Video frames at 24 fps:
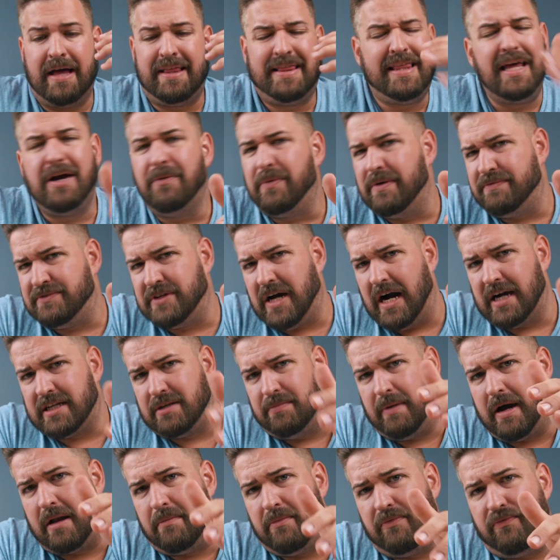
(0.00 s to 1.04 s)
I think we've talked
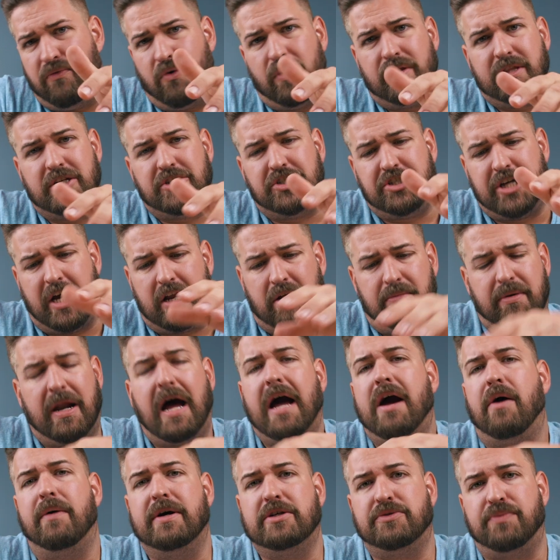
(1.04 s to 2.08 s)
about it before in this channel, but
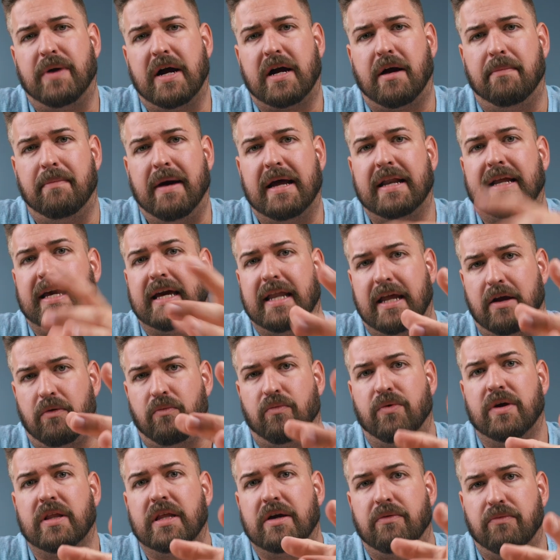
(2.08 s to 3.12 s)
I always recommend
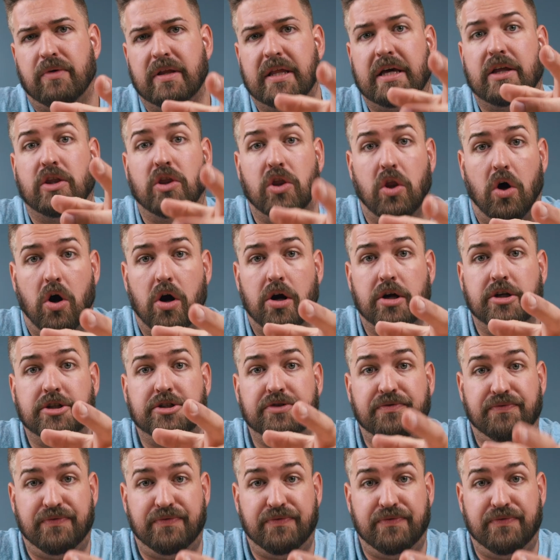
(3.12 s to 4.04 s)
getting really, really large